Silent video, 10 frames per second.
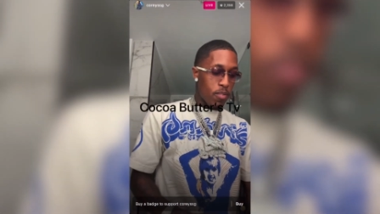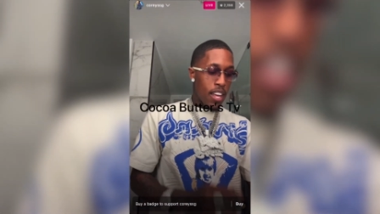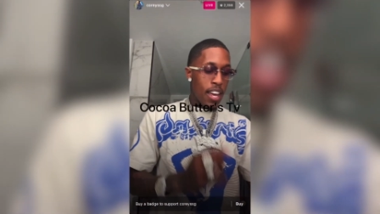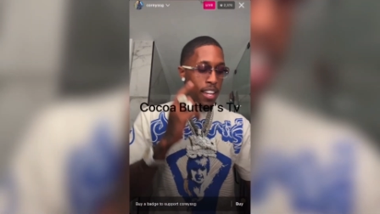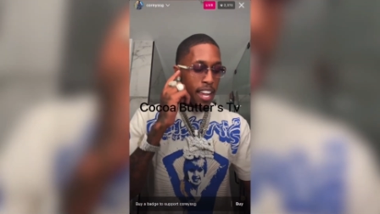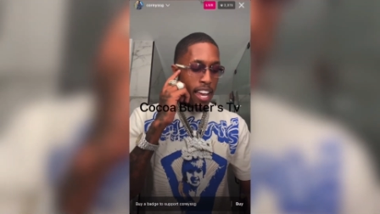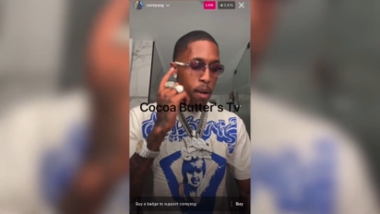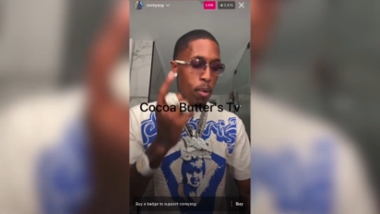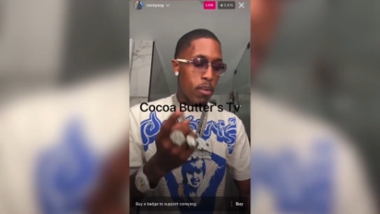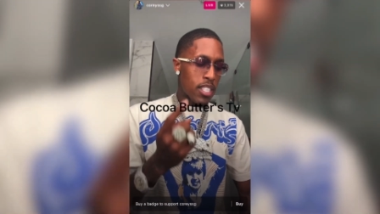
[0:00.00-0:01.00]
Now y'all probably
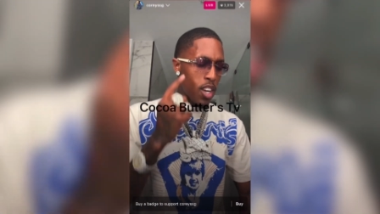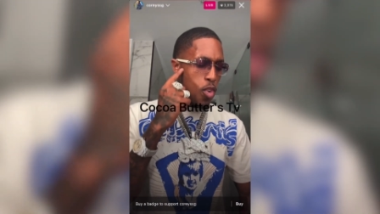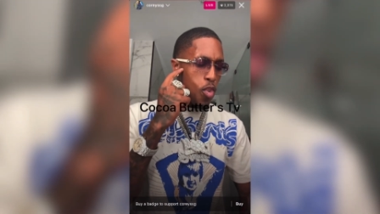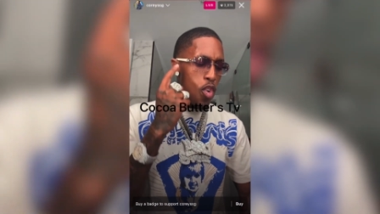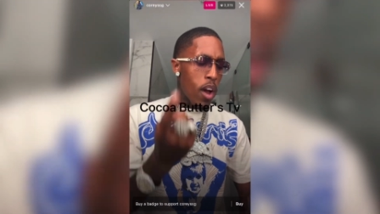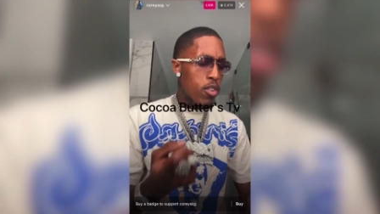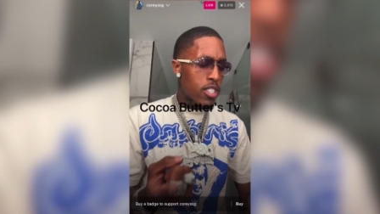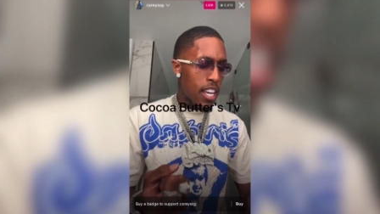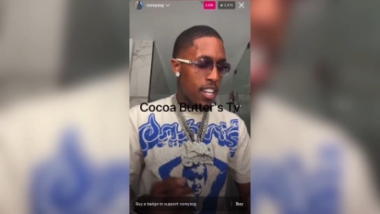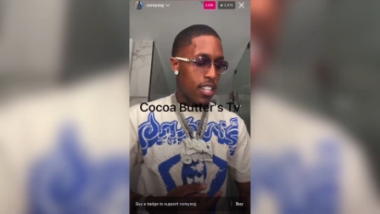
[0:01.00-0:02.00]
saying, Corey, why you saying
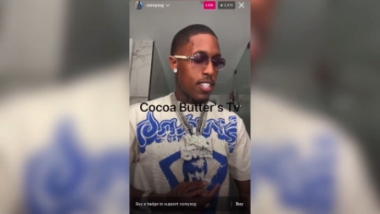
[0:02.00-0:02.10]
this?